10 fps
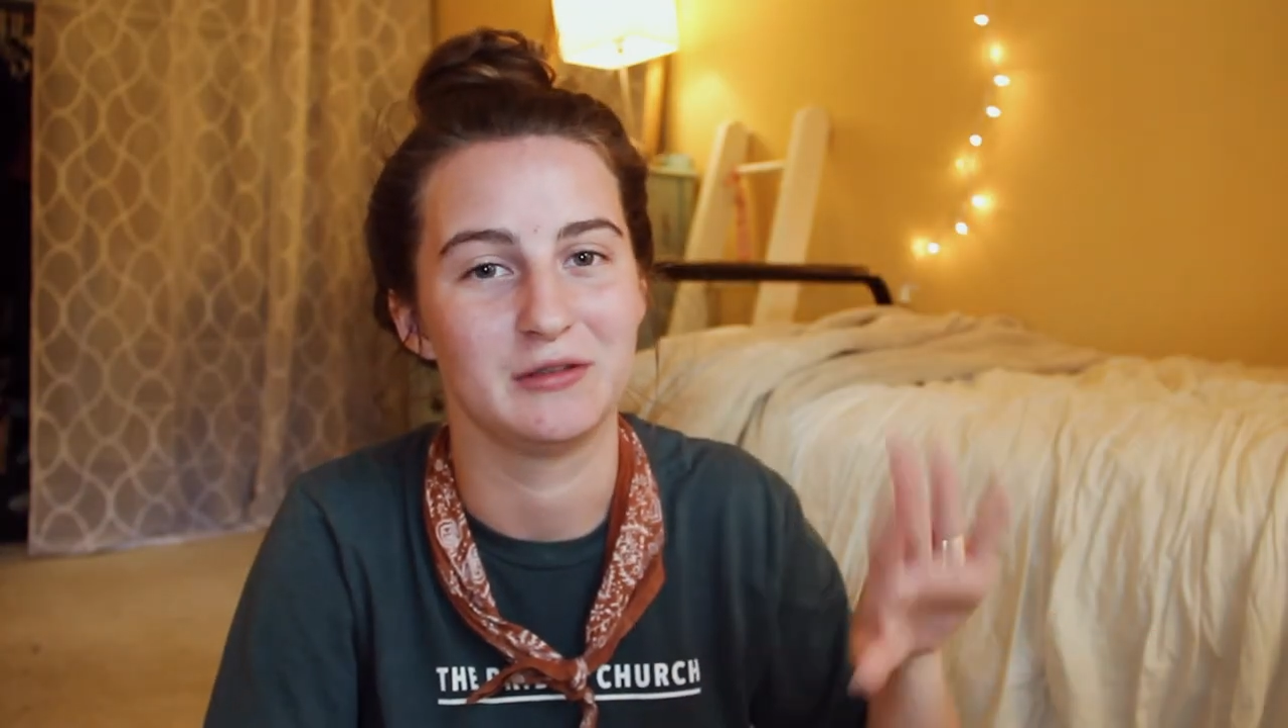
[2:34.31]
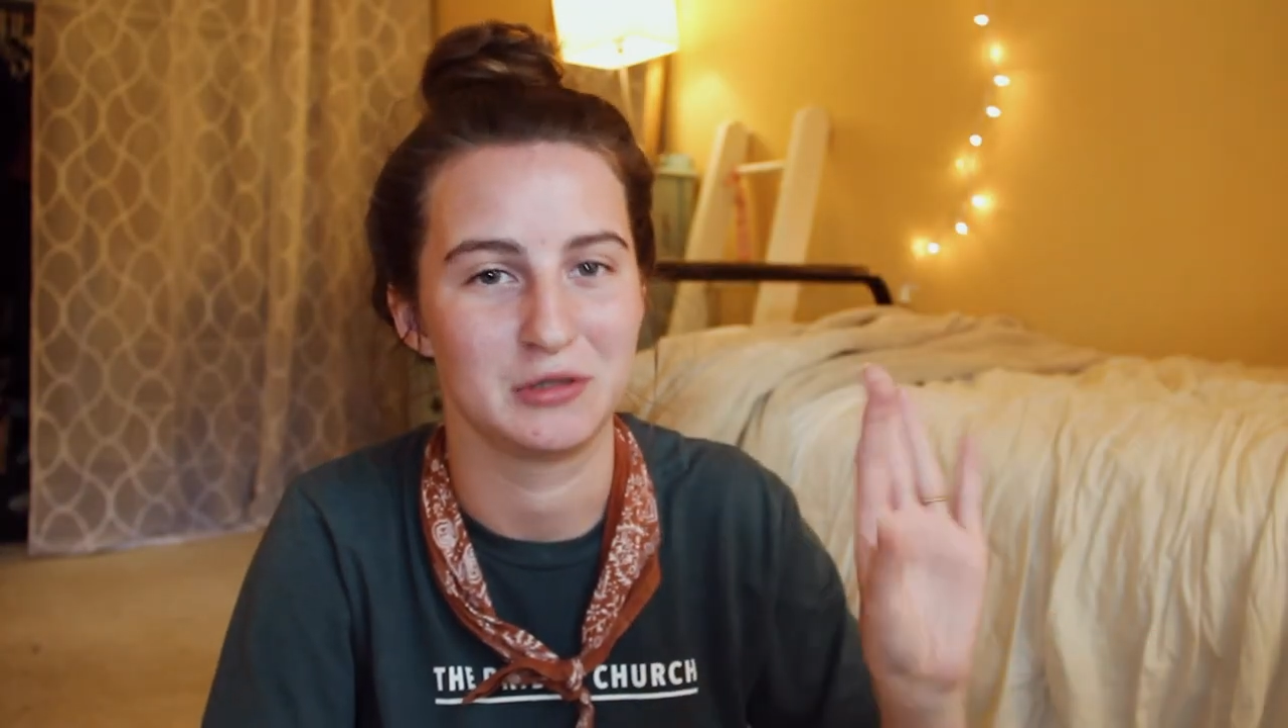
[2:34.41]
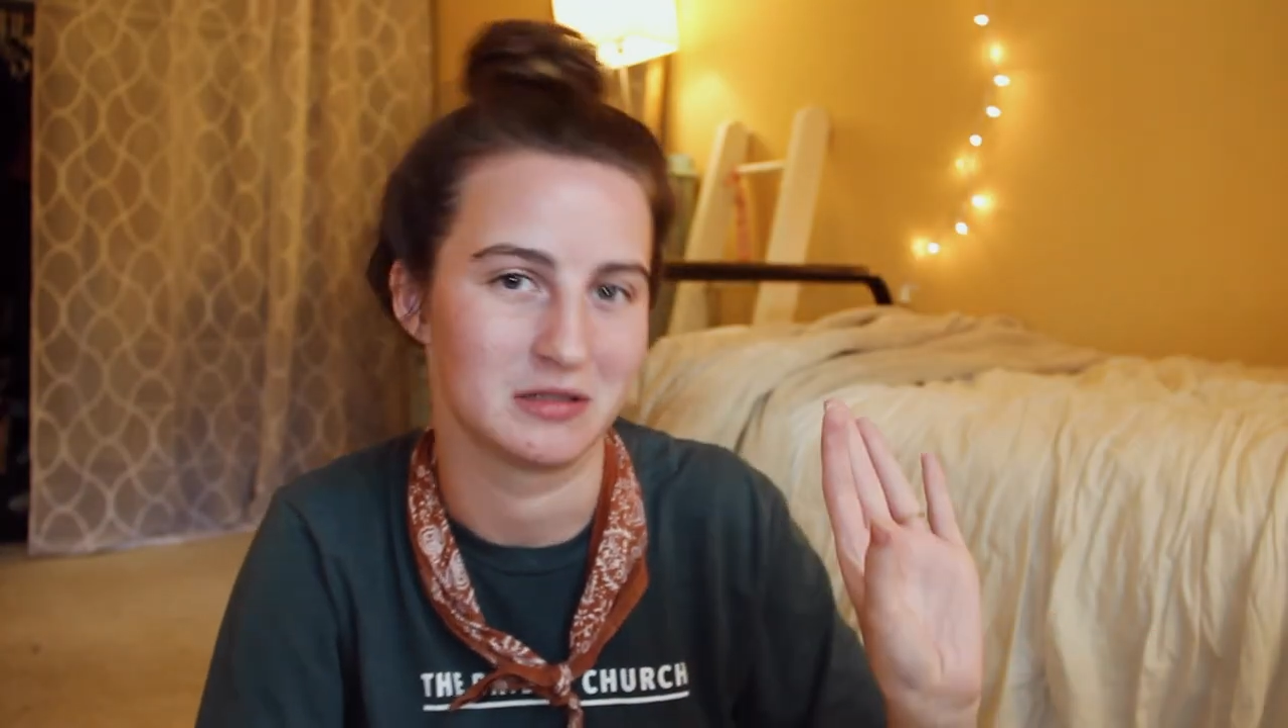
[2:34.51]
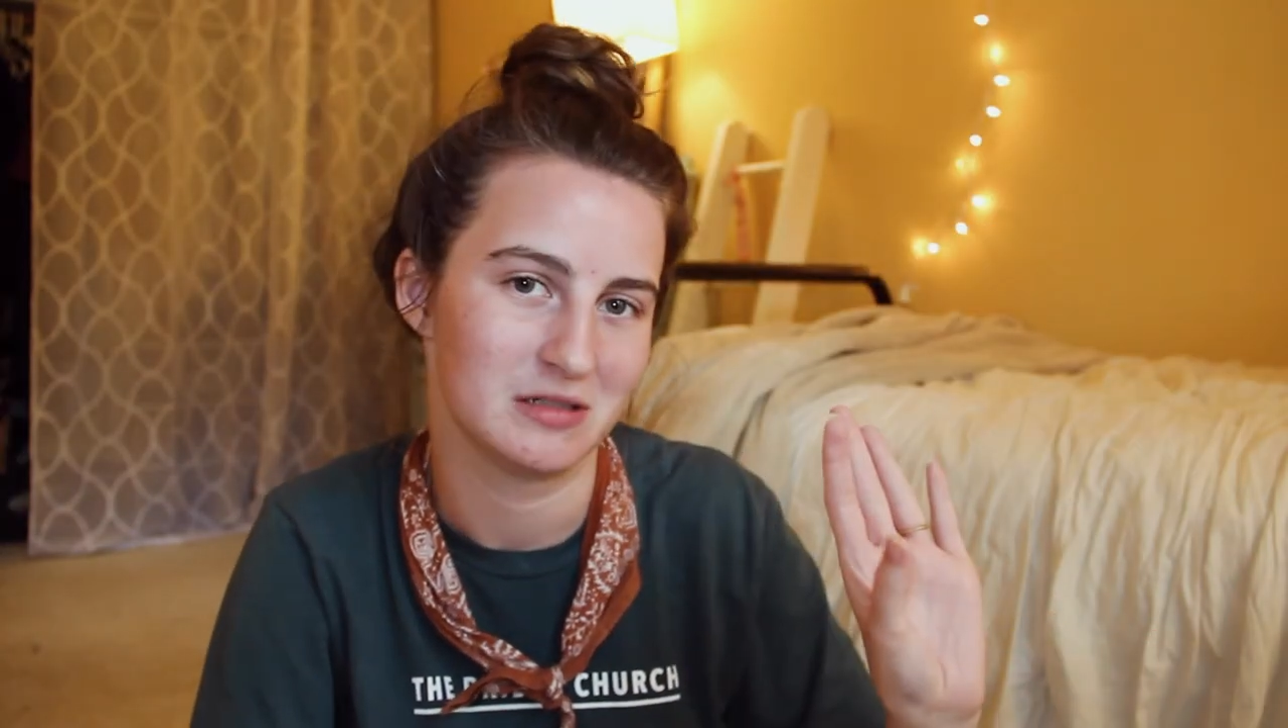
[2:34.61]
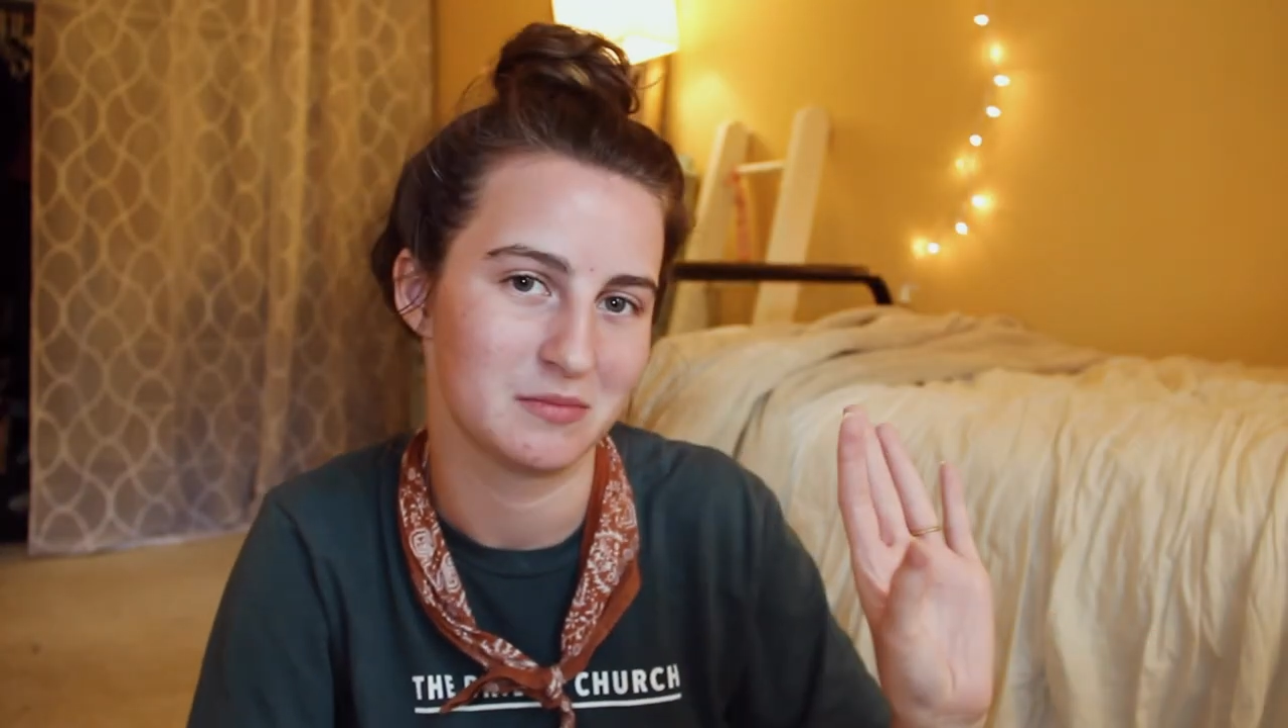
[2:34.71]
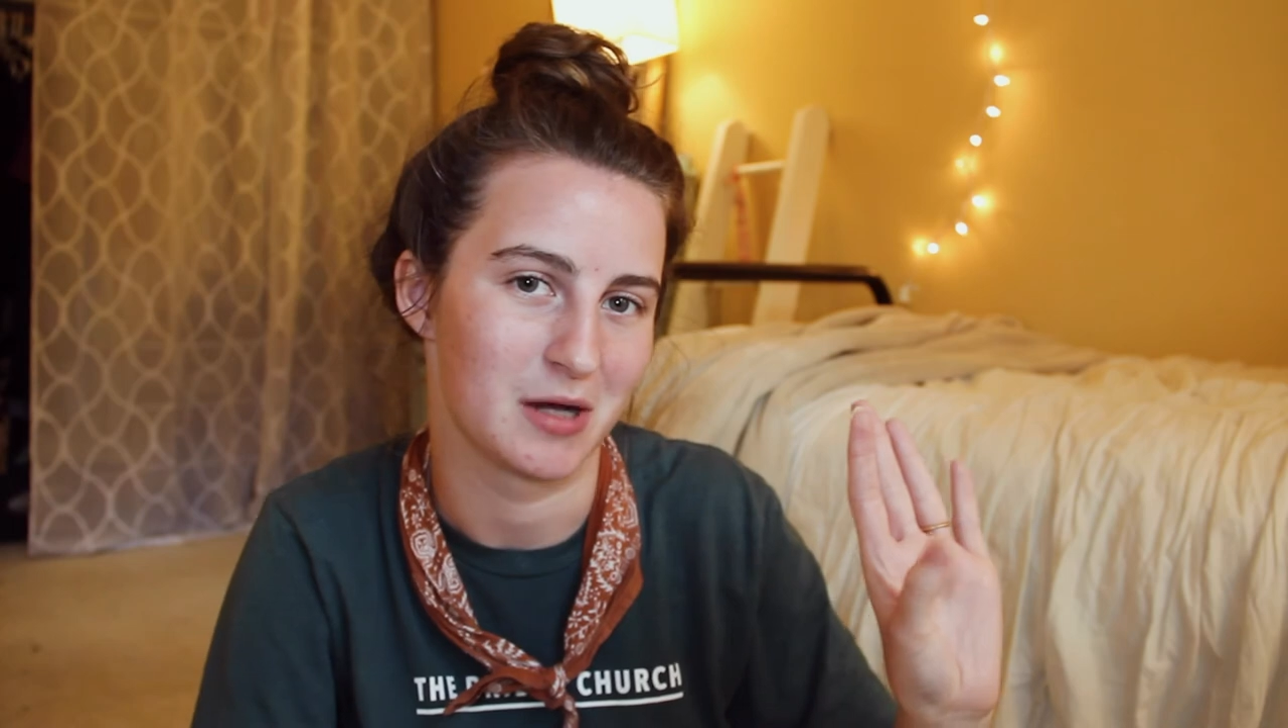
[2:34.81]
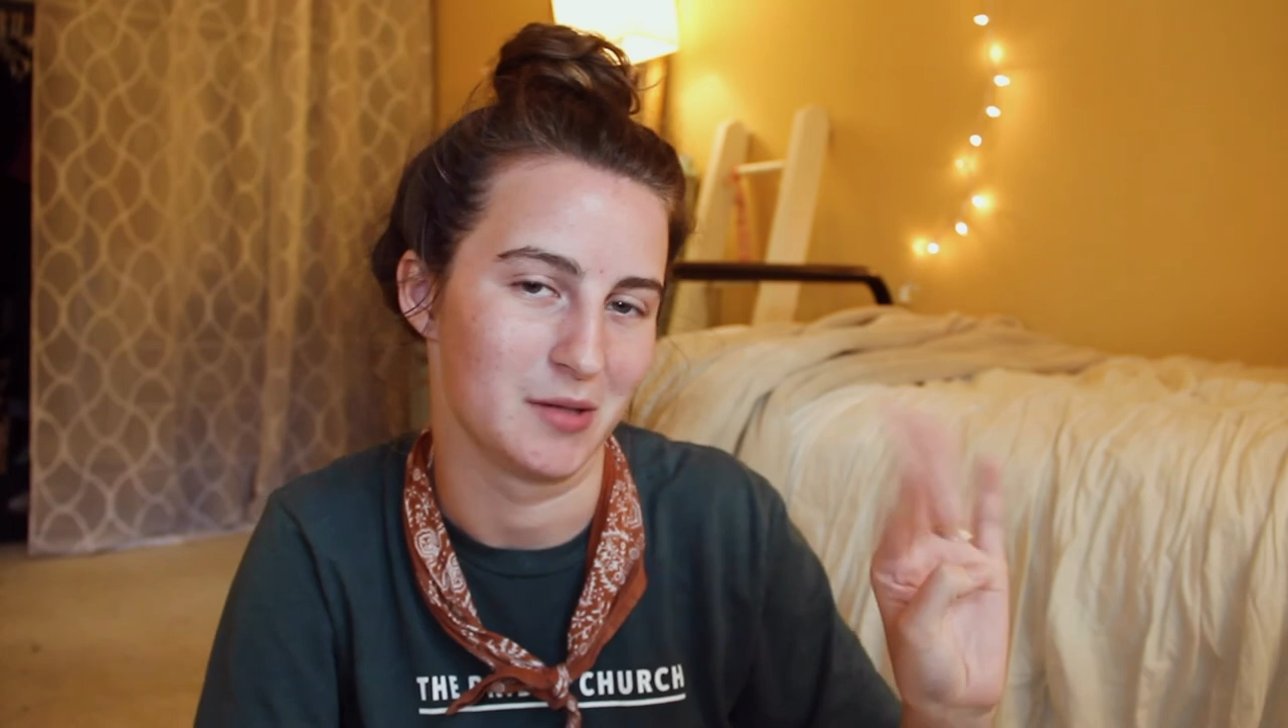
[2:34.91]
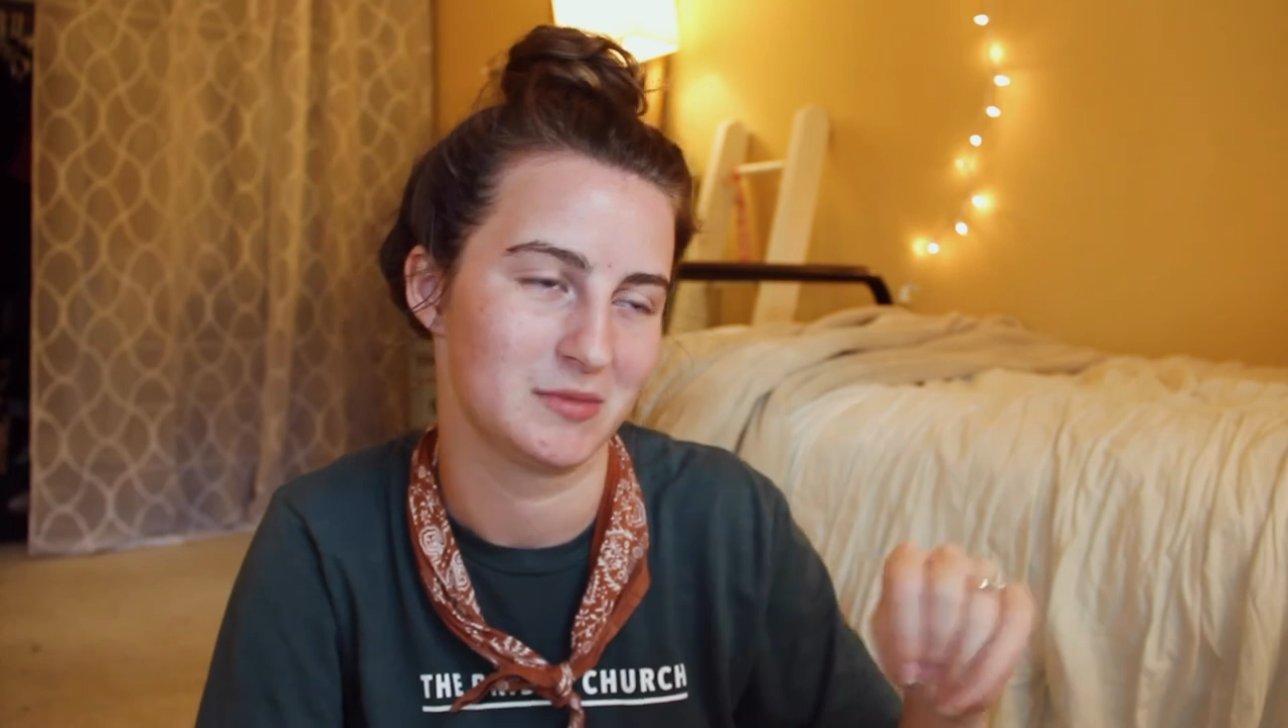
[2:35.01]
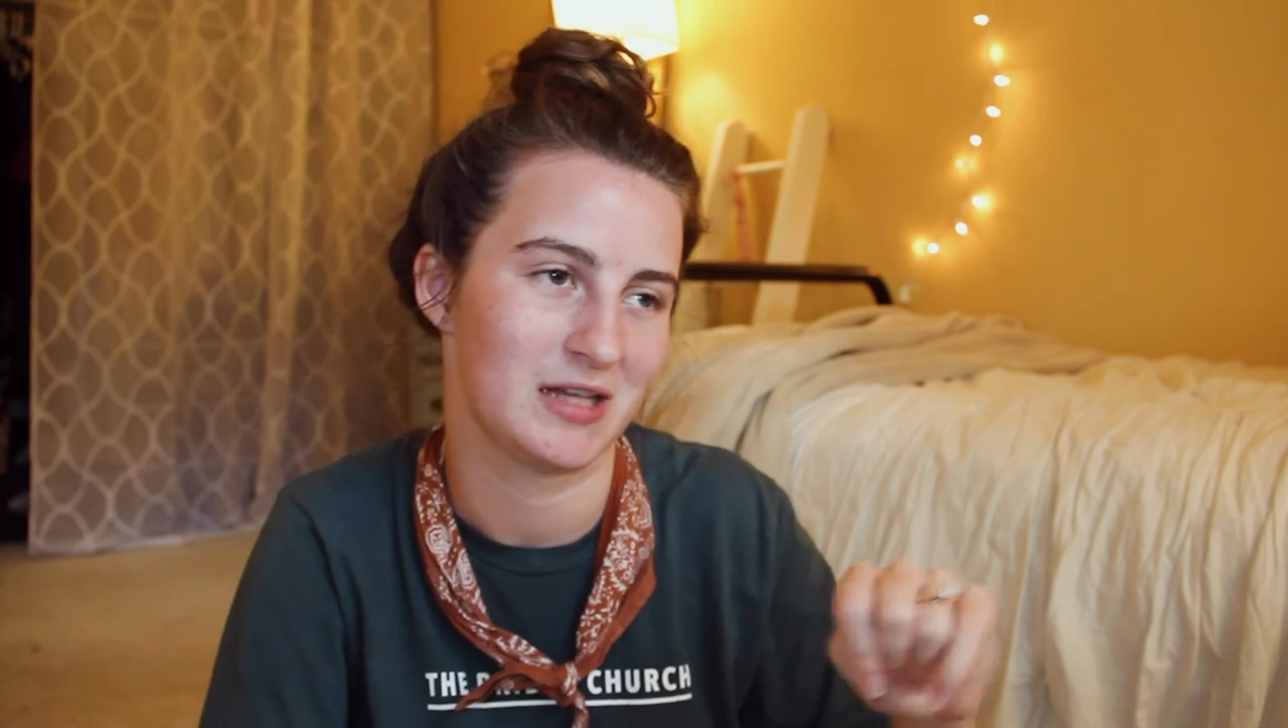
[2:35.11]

Lucas's mom's